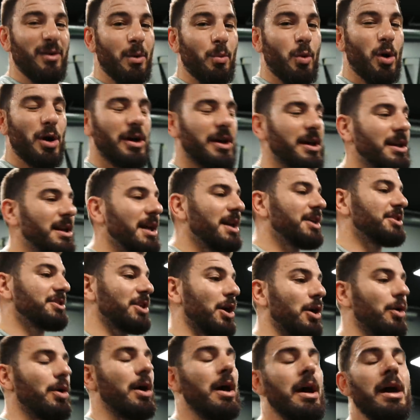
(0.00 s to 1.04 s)
from working.
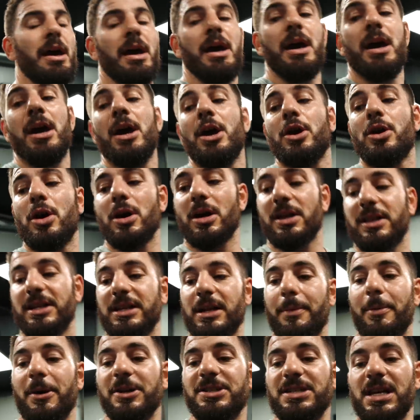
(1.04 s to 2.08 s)
So I'm gonna clean
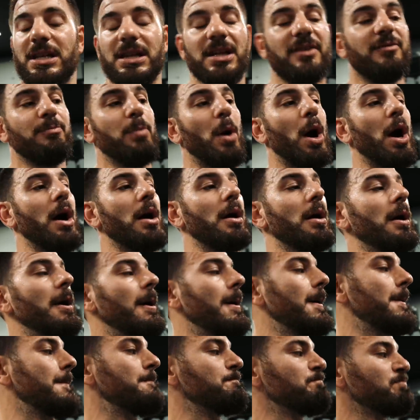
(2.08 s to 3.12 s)
up our deadlift
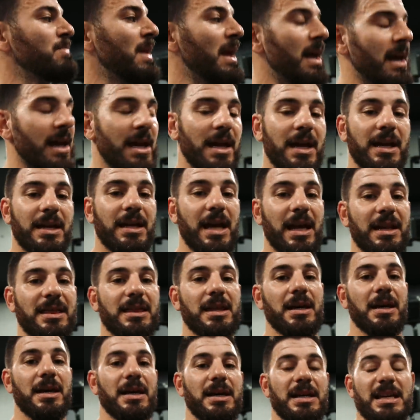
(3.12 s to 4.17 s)
bar, get
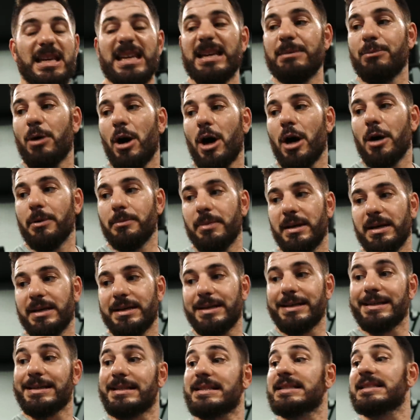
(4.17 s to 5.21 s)
the EMOM
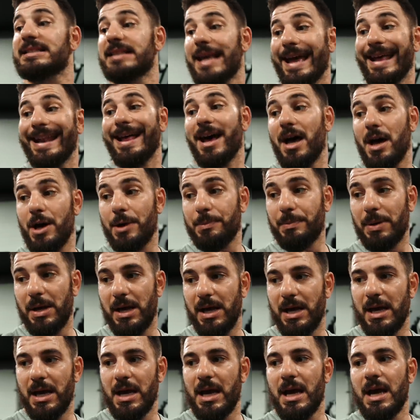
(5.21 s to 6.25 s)
set up.
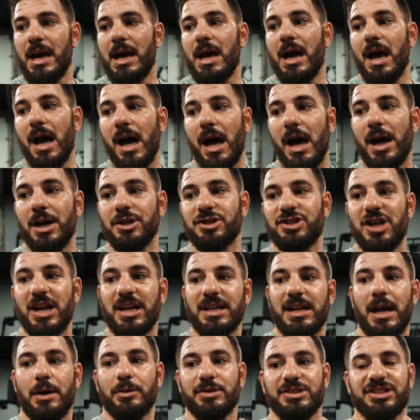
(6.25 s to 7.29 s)
Jake
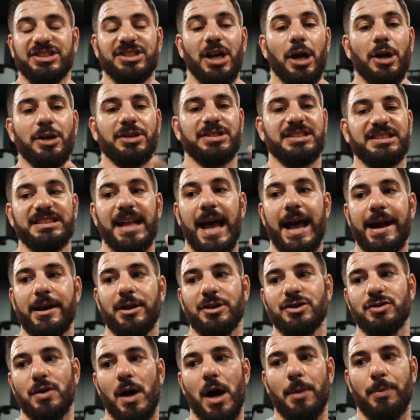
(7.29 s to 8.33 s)
and I will start
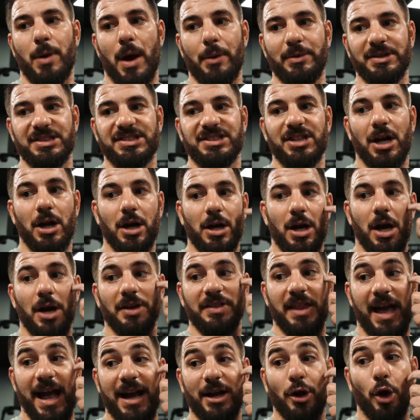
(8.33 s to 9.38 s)
staggered, so I'll probably start on
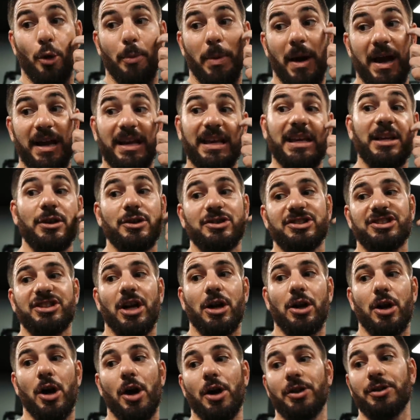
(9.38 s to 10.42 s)
the Echo bike, he'll
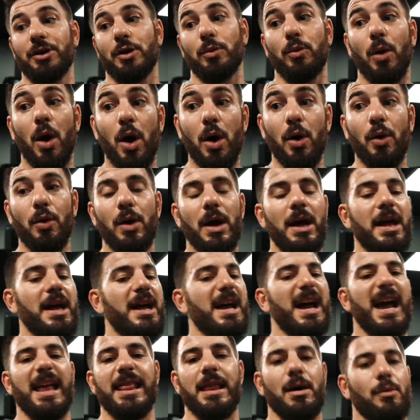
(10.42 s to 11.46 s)
start on the row,
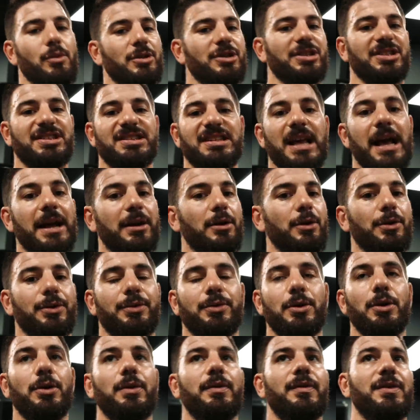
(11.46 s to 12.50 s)
and then we'll just cycle
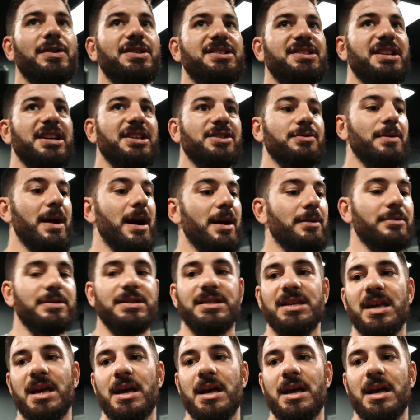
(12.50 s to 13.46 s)
through for six rounds,